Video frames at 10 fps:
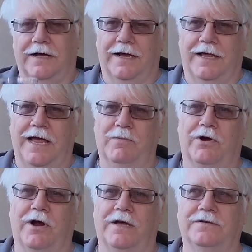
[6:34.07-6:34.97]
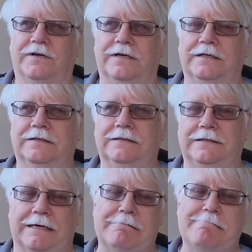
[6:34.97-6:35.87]
I came across it, and
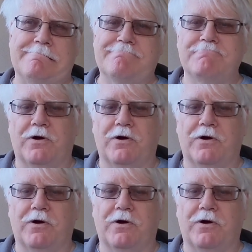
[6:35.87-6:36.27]
it's like, oh,